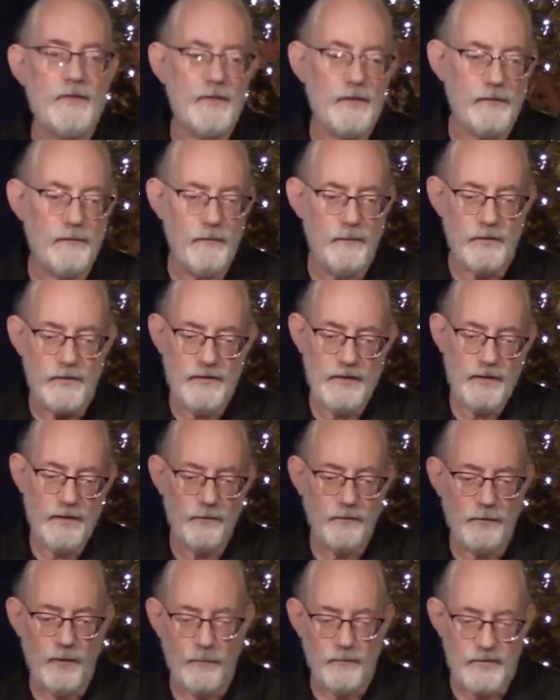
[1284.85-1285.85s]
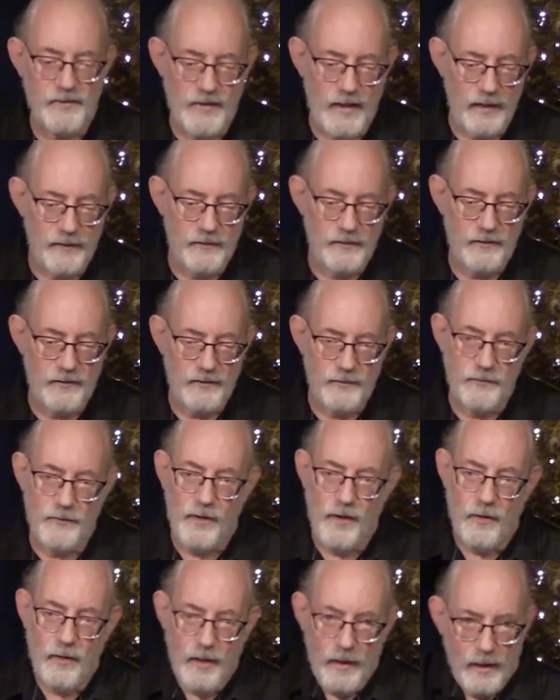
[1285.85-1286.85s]
So you see a drum set in a
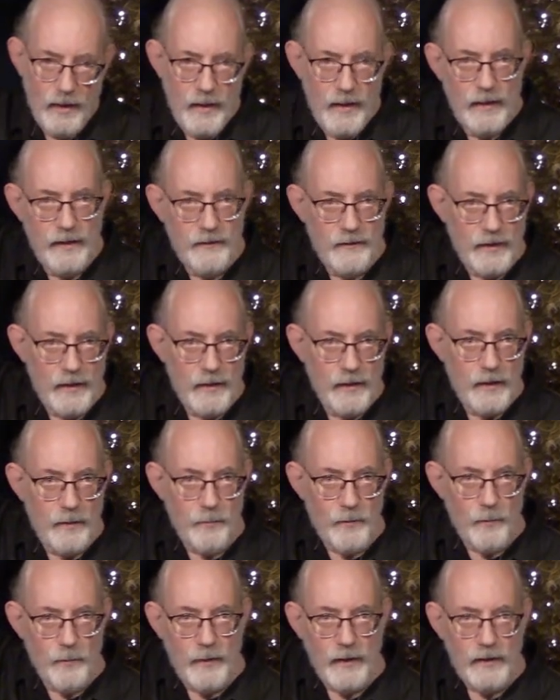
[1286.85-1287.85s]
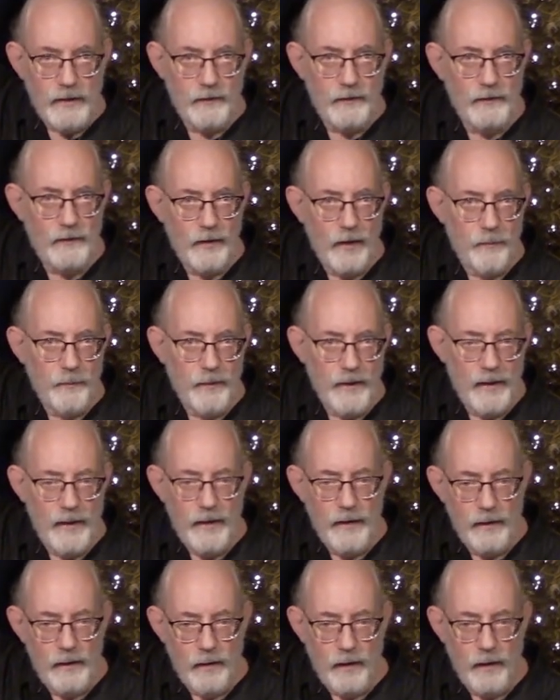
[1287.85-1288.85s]
studio, and they got a couple mics up
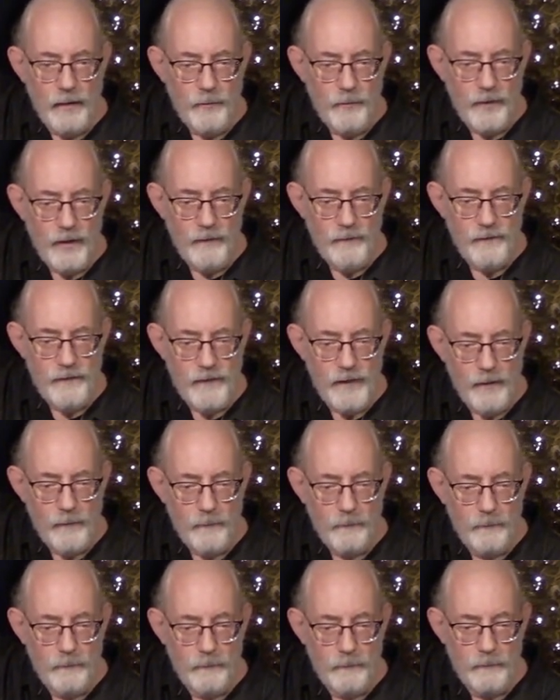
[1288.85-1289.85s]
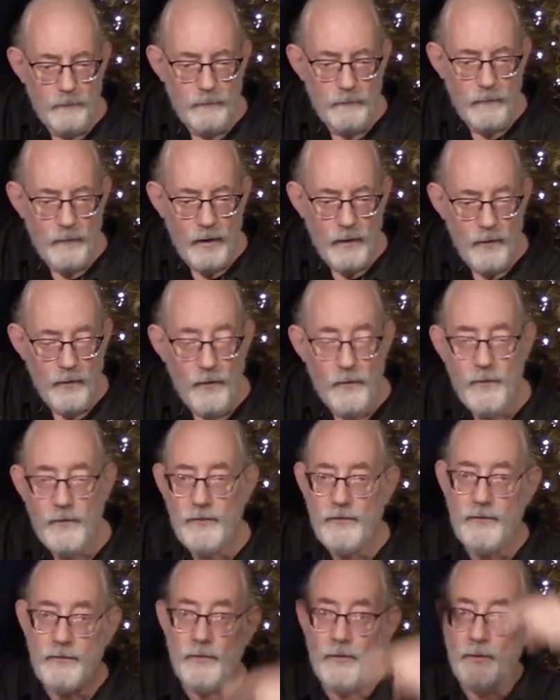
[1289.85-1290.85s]
above them, although
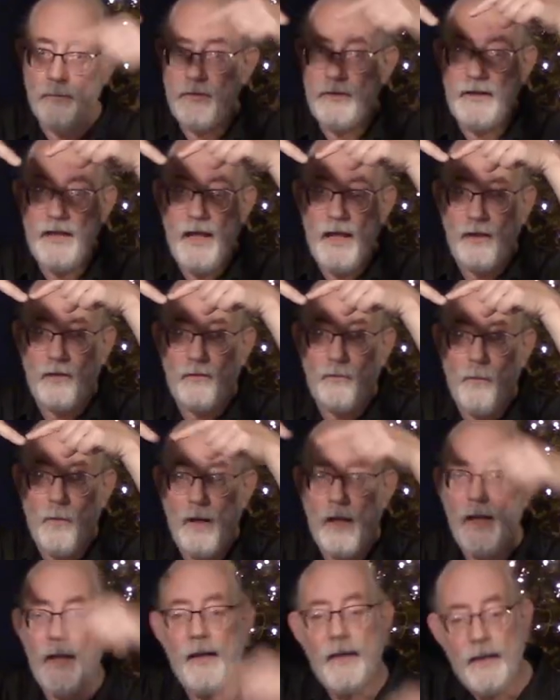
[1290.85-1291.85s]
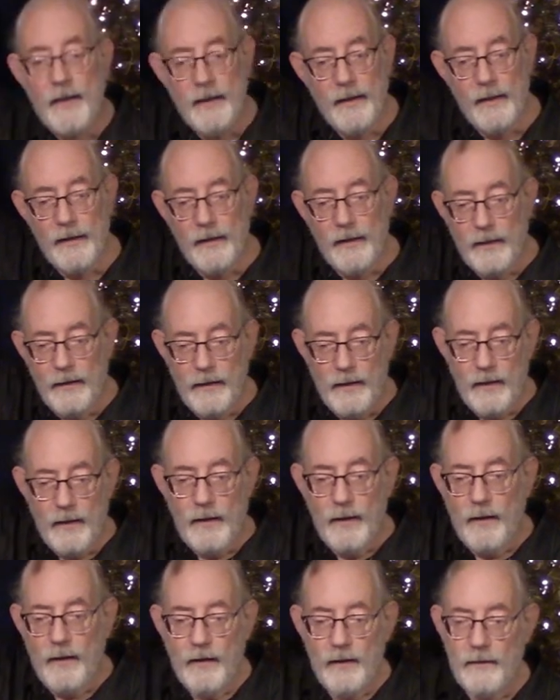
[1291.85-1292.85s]
those are normally XY.
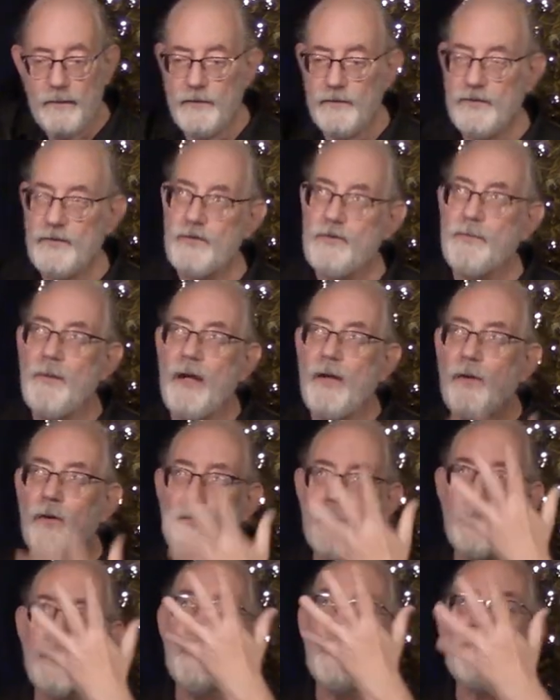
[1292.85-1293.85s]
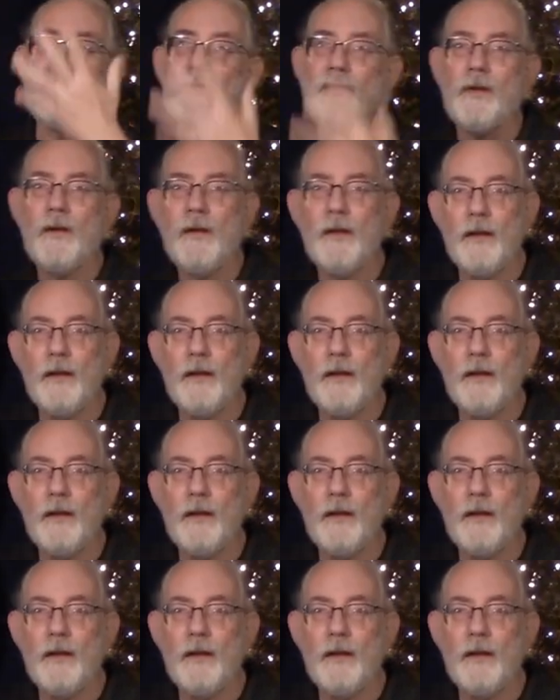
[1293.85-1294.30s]
It's just my overheads.